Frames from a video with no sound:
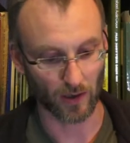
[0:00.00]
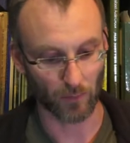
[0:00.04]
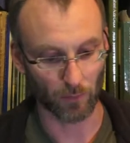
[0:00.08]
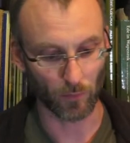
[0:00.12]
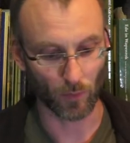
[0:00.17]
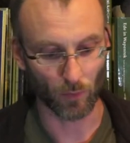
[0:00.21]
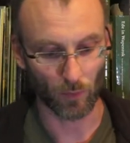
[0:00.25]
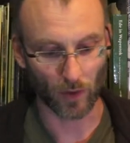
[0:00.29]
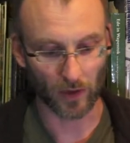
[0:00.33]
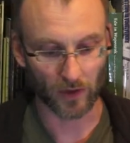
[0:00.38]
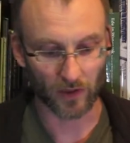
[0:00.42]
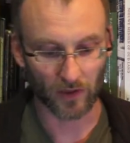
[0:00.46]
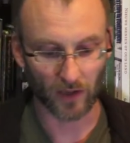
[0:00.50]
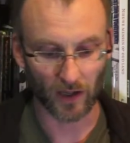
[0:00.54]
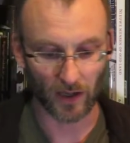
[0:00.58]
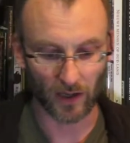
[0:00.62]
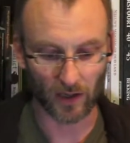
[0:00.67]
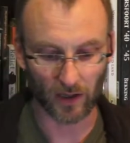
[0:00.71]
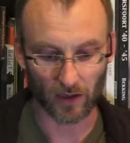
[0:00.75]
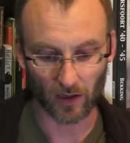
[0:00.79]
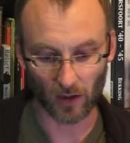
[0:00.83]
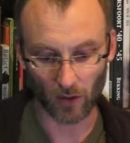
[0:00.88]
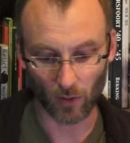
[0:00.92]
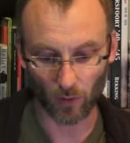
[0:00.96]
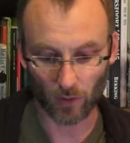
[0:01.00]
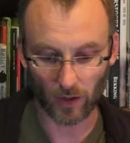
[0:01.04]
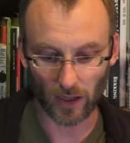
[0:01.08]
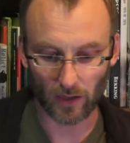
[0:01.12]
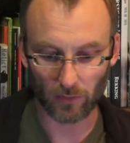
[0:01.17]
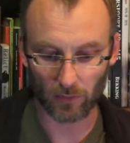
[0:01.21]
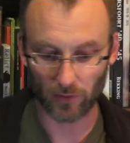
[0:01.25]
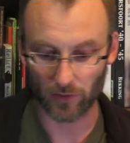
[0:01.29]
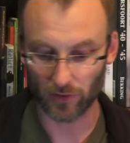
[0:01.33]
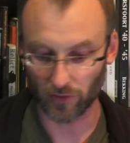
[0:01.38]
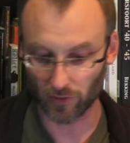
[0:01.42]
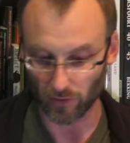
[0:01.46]
what did
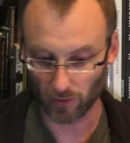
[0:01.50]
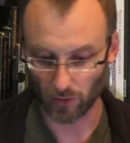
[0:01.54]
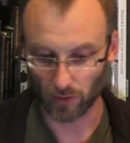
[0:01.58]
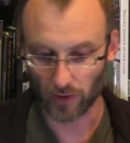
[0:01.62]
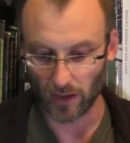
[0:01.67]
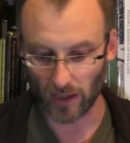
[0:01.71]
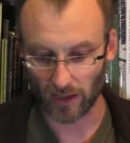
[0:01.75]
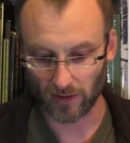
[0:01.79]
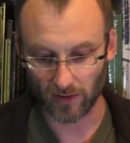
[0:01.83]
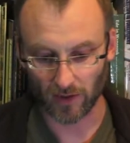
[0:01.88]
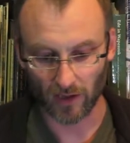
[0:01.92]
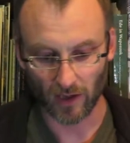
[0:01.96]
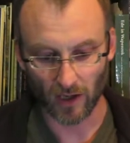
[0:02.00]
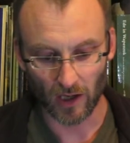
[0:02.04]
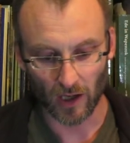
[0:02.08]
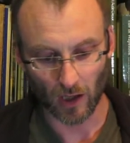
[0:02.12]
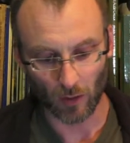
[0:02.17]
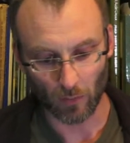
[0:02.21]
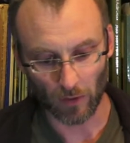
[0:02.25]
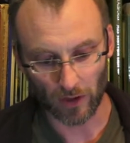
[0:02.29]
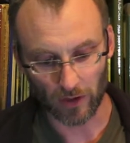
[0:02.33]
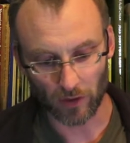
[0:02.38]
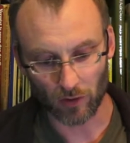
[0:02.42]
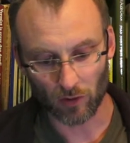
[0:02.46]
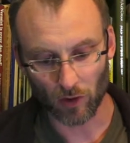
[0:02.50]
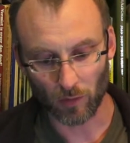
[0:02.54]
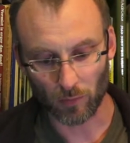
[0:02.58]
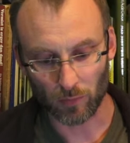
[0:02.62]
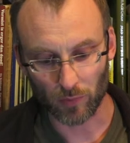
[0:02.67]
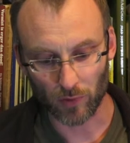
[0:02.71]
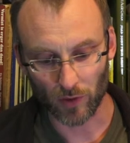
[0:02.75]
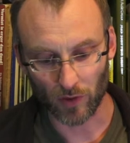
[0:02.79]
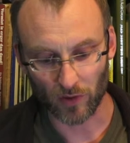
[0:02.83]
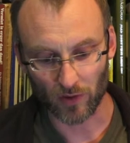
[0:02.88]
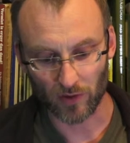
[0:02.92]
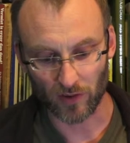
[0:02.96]
you look at when you
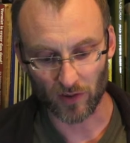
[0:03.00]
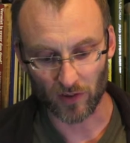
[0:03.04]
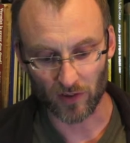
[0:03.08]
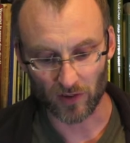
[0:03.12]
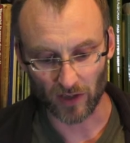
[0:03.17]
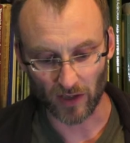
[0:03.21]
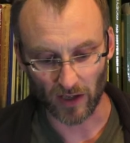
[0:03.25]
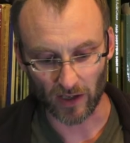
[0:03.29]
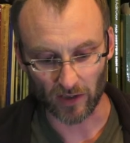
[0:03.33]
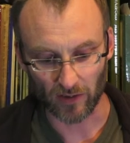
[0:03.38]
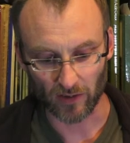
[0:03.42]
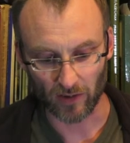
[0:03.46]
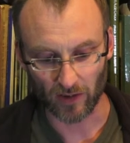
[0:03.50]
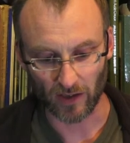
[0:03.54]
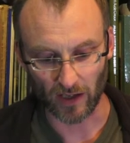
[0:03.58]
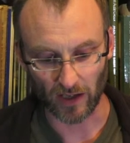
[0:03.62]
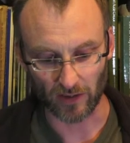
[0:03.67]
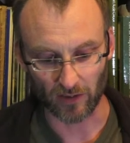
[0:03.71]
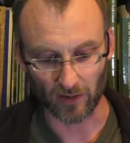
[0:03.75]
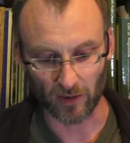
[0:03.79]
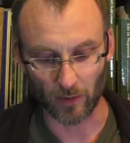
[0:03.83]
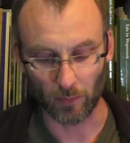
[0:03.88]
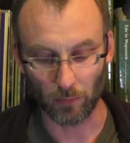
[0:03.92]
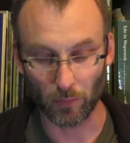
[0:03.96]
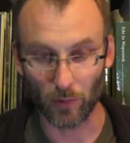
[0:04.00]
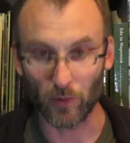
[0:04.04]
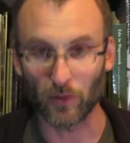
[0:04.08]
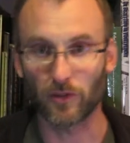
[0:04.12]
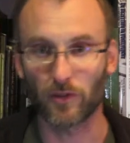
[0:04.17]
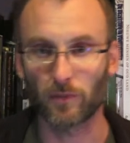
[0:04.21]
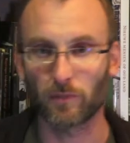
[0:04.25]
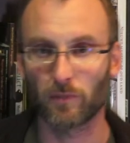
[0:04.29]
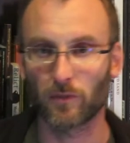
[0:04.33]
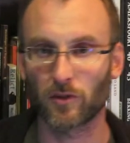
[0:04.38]
approached the site at the Punt?